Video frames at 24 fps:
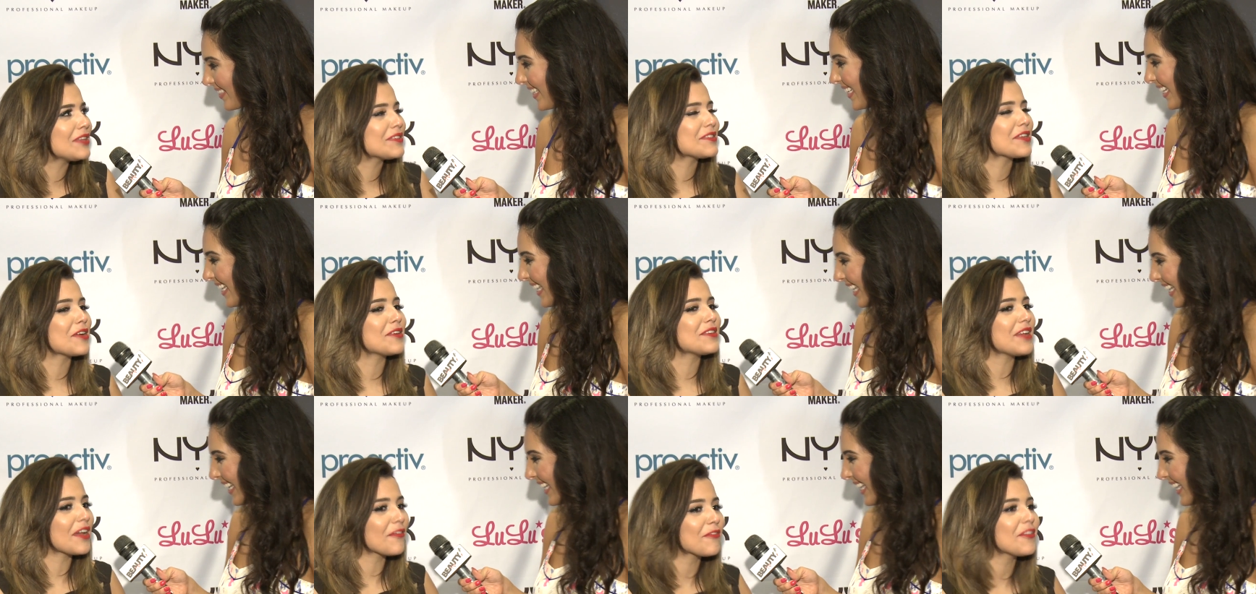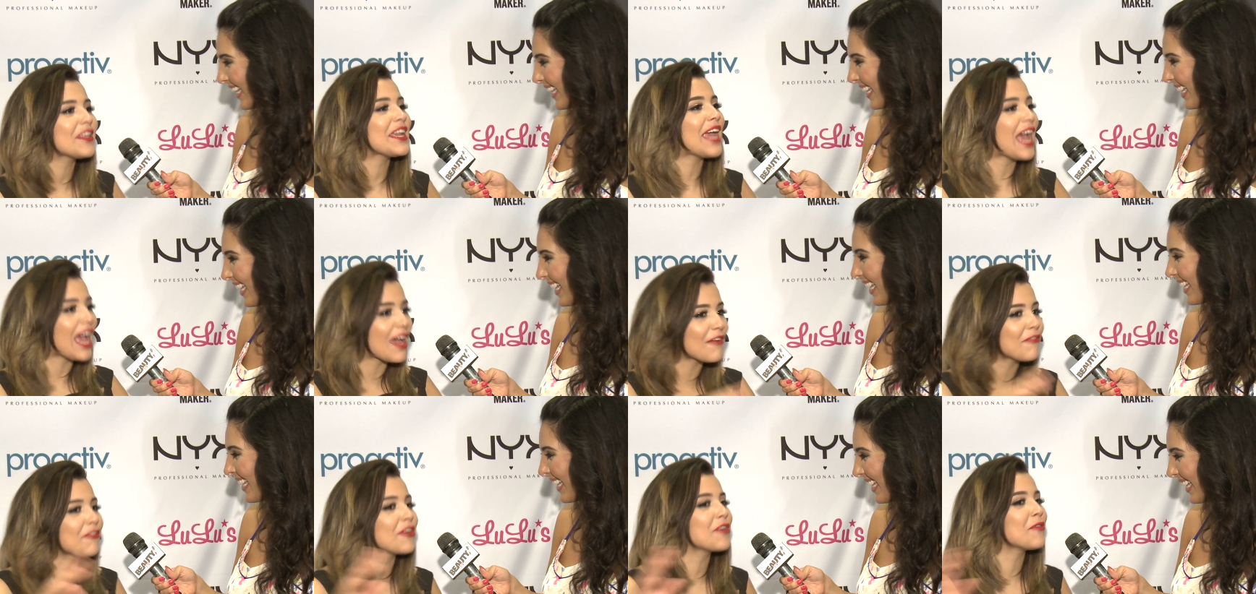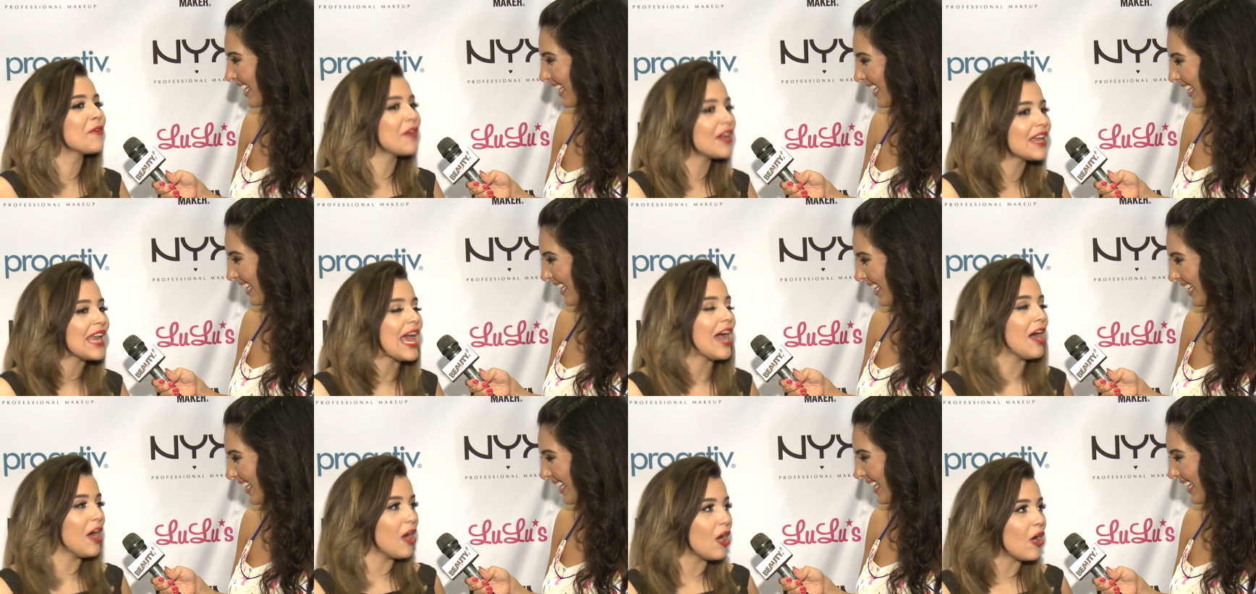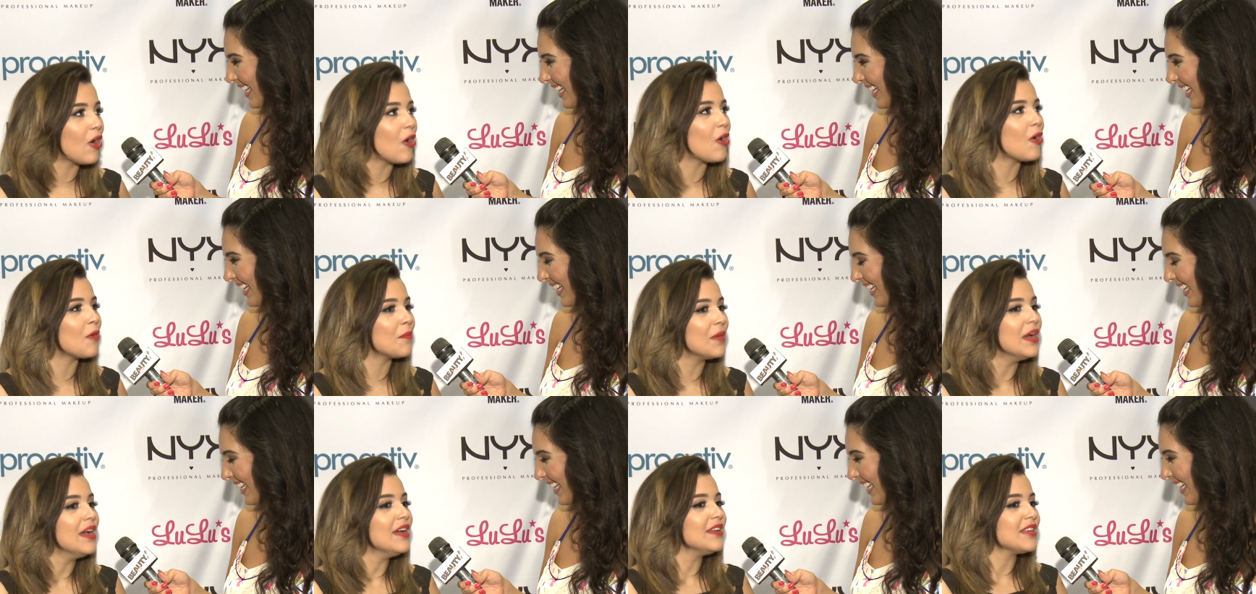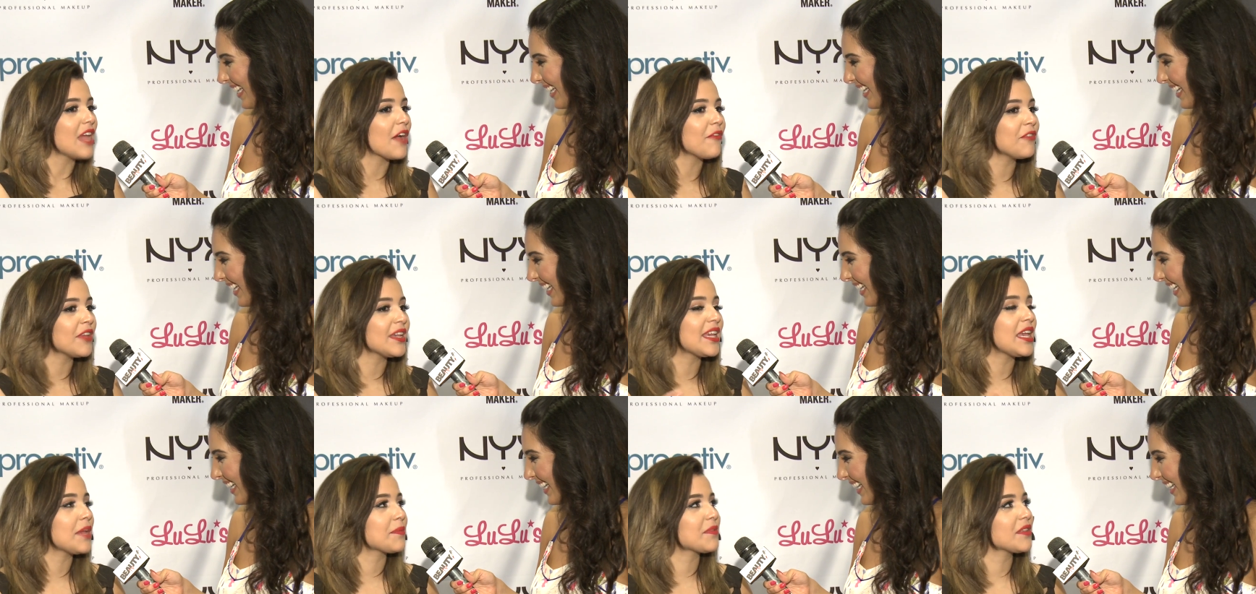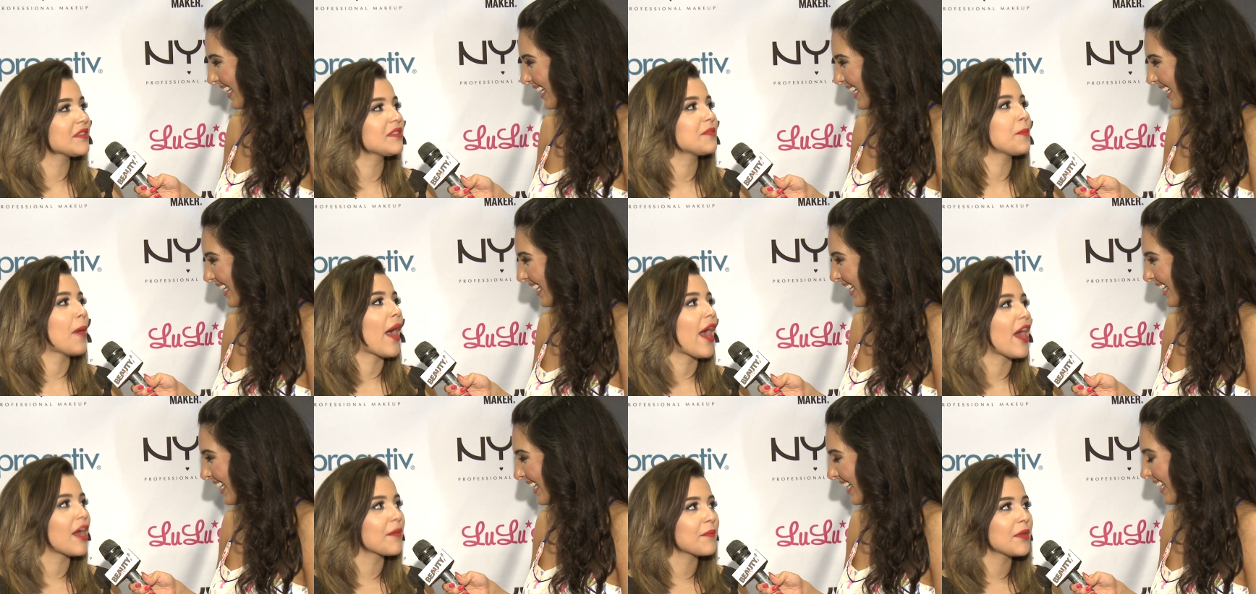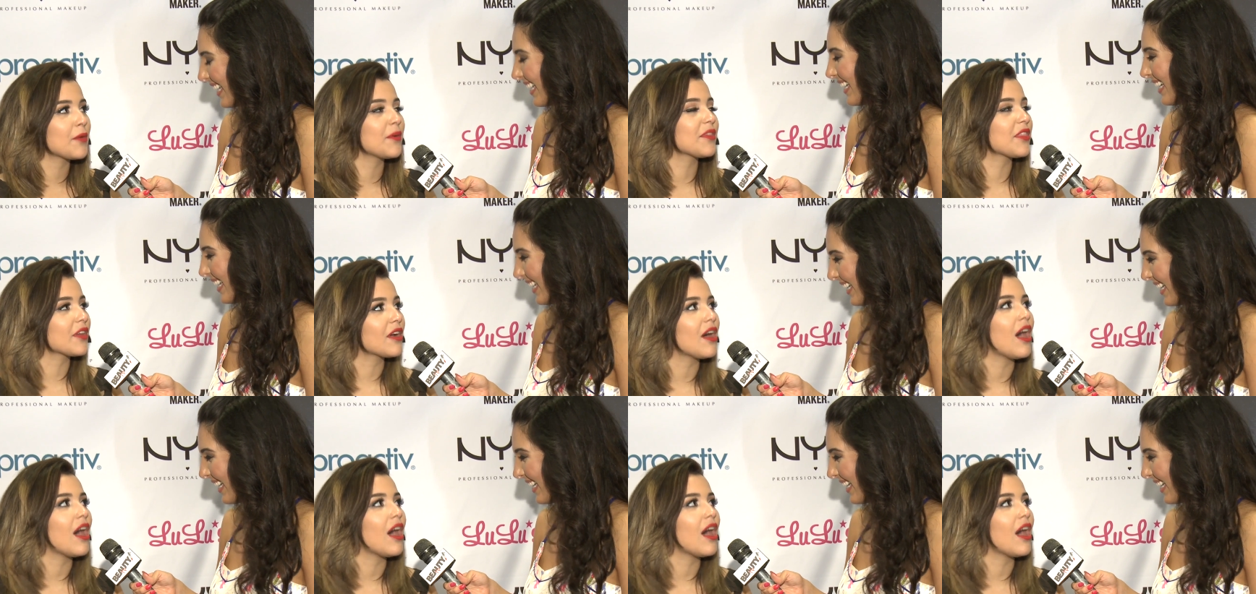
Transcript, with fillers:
Speaker 1: So definitely everyone at home definitely keeps inspiring me with the